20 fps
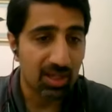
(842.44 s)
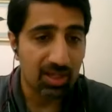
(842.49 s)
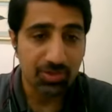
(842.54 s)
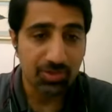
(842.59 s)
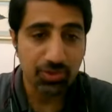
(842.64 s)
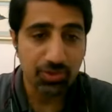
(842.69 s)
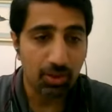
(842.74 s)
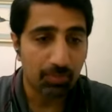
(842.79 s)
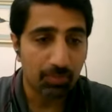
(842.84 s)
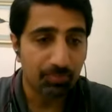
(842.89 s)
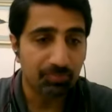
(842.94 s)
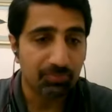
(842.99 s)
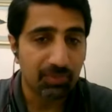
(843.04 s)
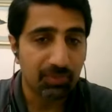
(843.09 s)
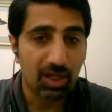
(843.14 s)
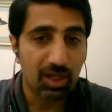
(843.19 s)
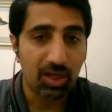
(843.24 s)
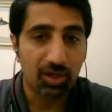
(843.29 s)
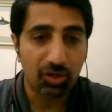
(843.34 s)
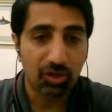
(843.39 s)
So,
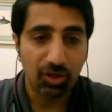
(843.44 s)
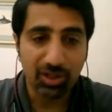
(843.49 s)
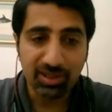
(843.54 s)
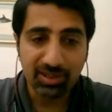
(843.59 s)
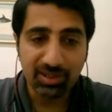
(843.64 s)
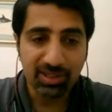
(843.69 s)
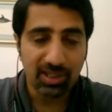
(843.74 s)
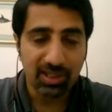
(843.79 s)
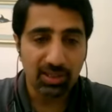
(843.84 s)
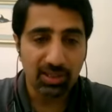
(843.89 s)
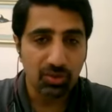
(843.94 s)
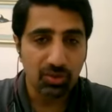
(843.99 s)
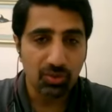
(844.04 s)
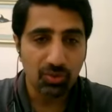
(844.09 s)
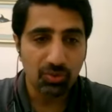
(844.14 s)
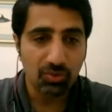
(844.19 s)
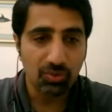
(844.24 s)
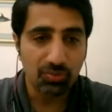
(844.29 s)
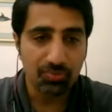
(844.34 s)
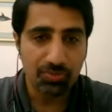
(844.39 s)
Lauren, thank
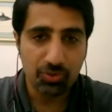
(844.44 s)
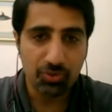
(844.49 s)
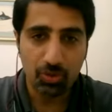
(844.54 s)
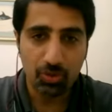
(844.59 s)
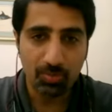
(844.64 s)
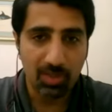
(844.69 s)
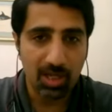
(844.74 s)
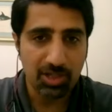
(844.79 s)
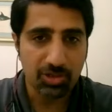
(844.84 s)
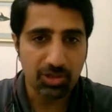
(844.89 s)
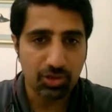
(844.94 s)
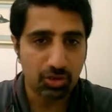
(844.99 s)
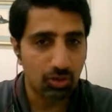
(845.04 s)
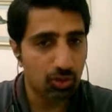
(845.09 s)
you so much.